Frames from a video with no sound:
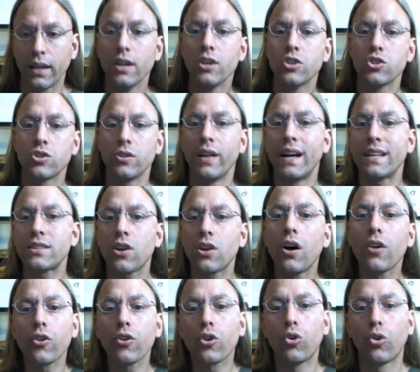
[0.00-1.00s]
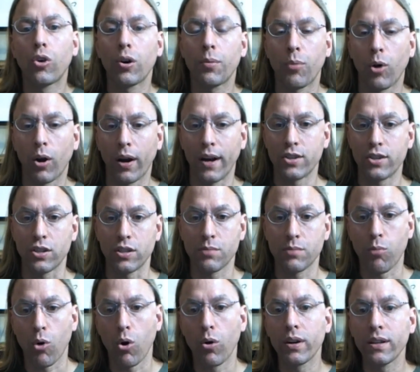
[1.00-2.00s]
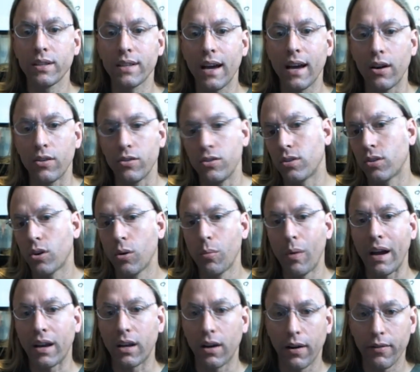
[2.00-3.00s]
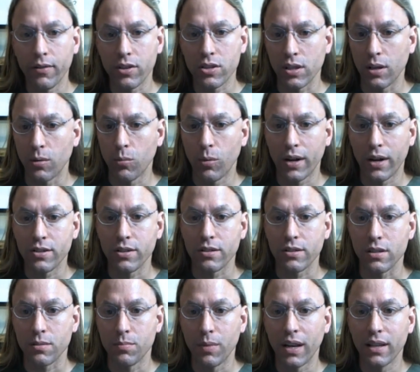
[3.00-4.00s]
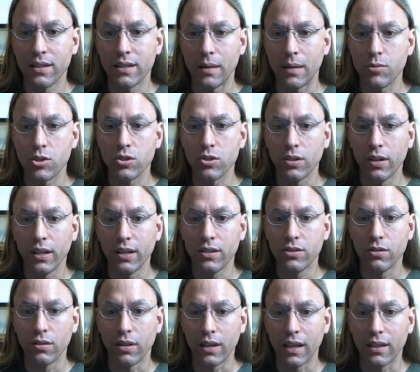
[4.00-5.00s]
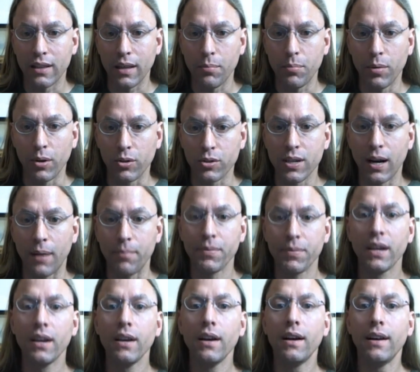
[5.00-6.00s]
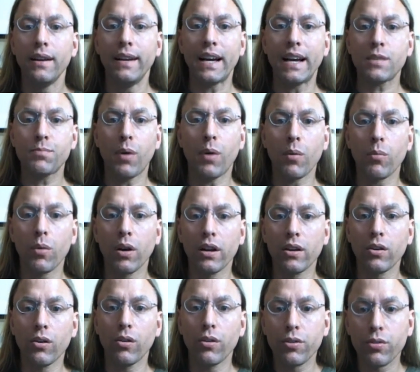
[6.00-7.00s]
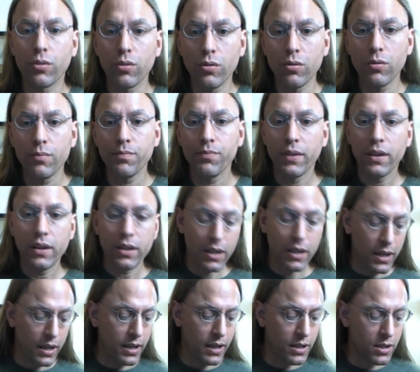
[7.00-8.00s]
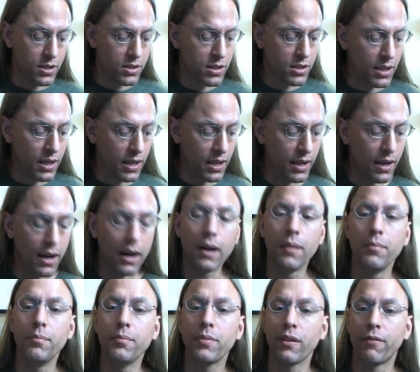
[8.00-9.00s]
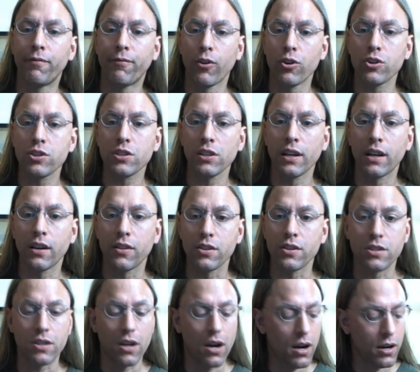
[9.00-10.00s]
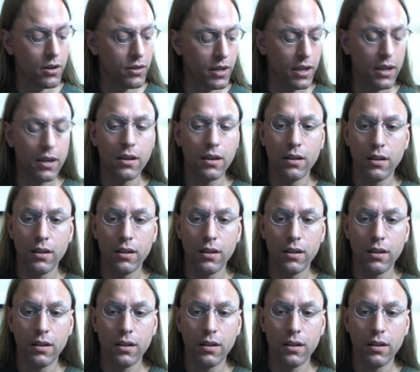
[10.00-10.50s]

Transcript: So that's all the chord progressions broken down. You can go back, obviously, and watch this as many times as you need to get that built up. Next part we're going to go through is the first lick of the song, the...